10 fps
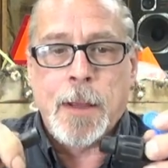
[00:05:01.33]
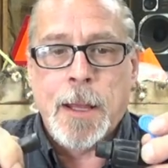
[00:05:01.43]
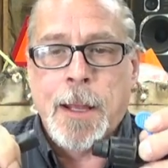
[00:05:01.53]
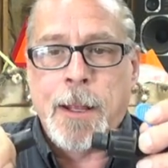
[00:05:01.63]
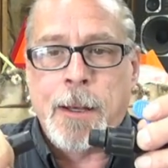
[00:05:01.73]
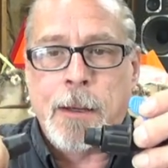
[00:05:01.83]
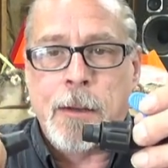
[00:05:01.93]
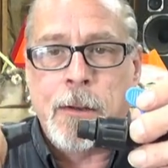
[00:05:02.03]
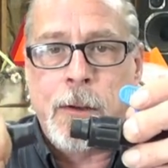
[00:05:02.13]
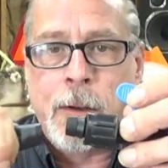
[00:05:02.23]
And
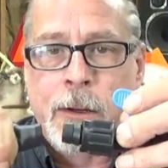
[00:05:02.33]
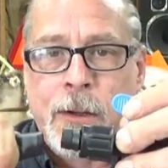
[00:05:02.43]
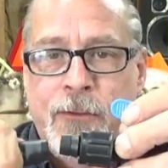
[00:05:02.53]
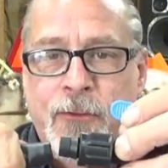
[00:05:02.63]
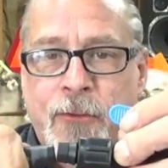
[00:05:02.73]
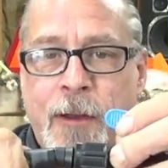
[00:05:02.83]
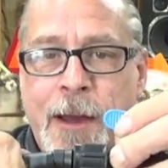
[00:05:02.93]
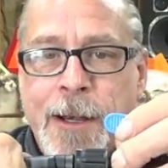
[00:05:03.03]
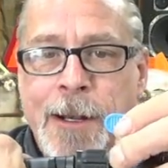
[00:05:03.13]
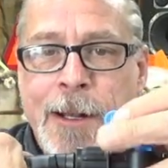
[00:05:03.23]
you're going to
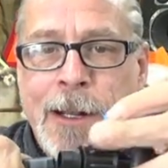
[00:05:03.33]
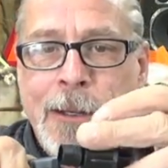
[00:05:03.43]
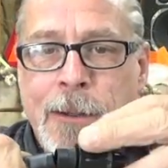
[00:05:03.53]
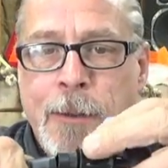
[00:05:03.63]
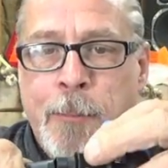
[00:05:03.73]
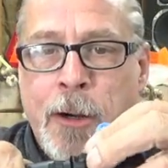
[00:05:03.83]
slide it onto the